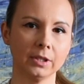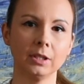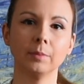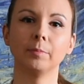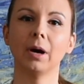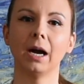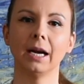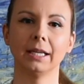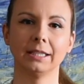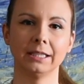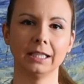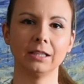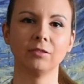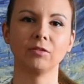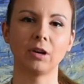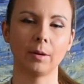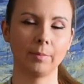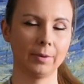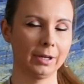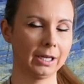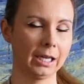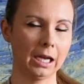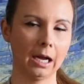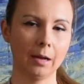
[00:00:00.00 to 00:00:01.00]
departing,
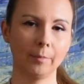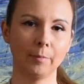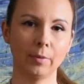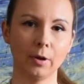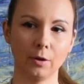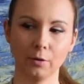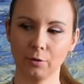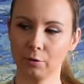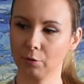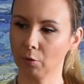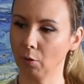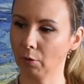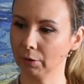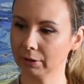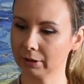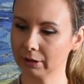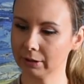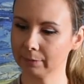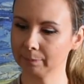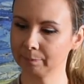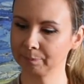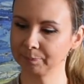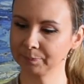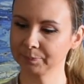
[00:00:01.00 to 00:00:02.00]
wrapping up
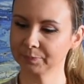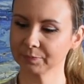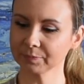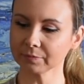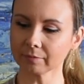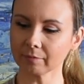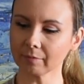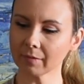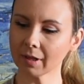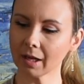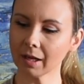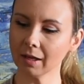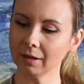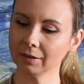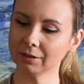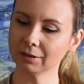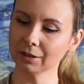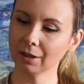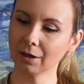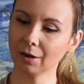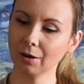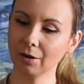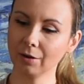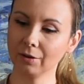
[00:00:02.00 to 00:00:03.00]
thoughts.
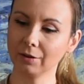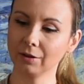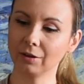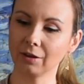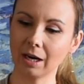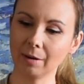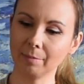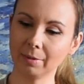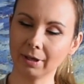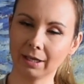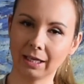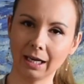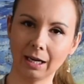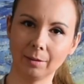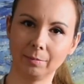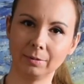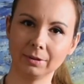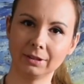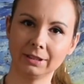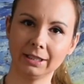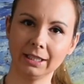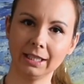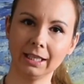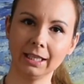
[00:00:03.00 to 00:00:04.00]
So grab a cup
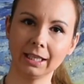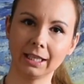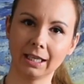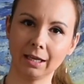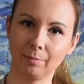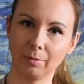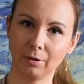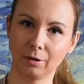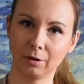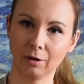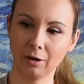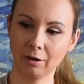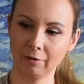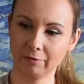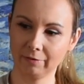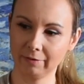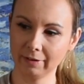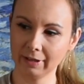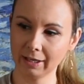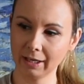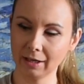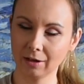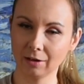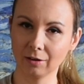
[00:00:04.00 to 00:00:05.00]
of tea, a cup of
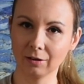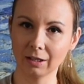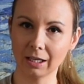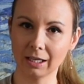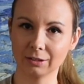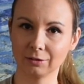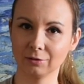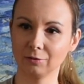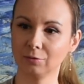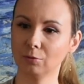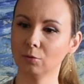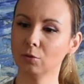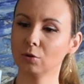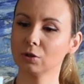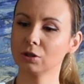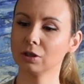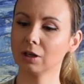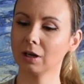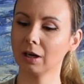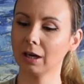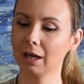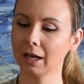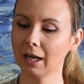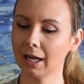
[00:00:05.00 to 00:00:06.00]
coffee, a glass of
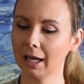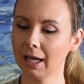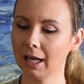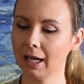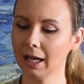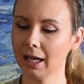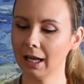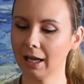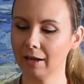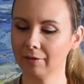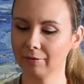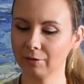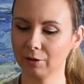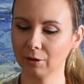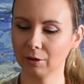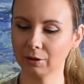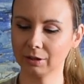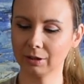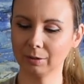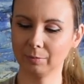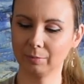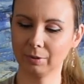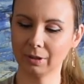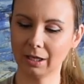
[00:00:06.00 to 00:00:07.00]
water. I've
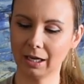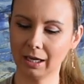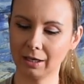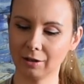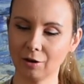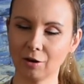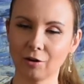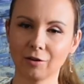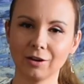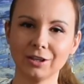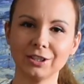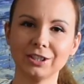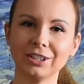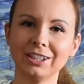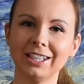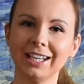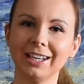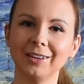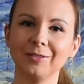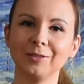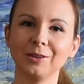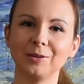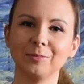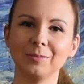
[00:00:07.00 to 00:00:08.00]
got the blood orange
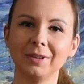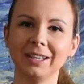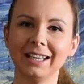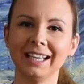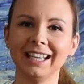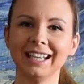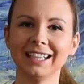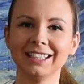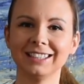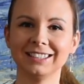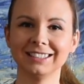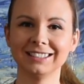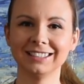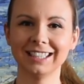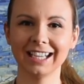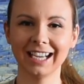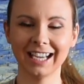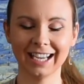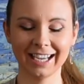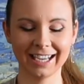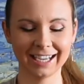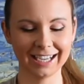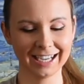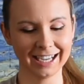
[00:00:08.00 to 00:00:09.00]
tea with me here
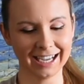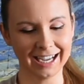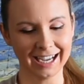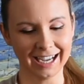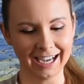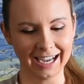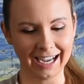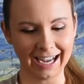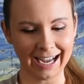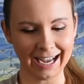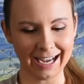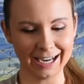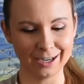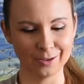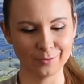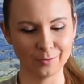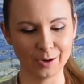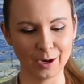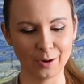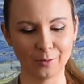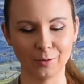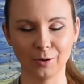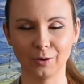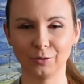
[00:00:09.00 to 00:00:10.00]
today, and
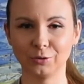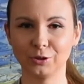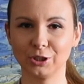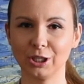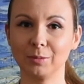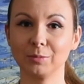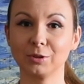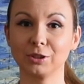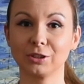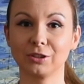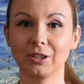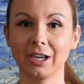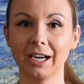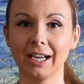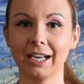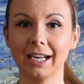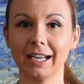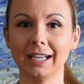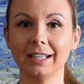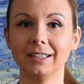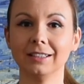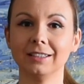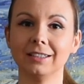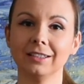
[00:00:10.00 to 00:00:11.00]
we will jump
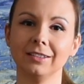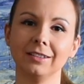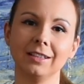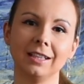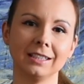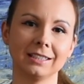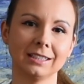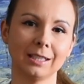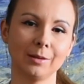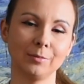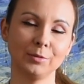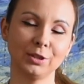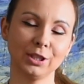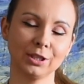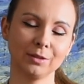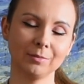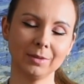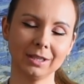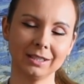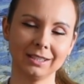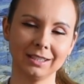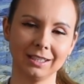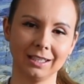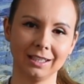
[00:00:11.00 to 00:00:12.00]
straight into the subject
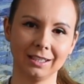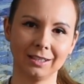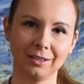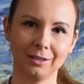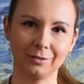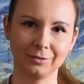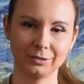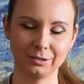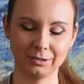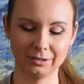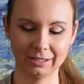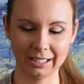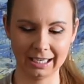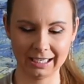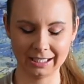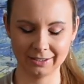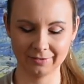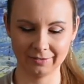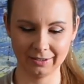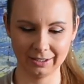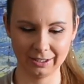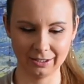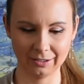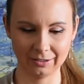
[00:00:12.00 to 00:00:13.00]
matter of today's
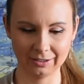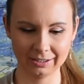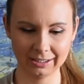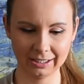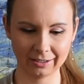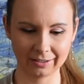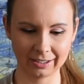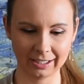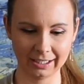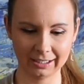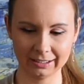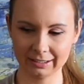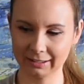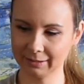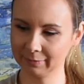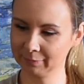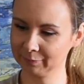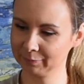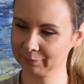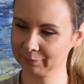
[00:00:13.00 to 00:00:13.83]
video series.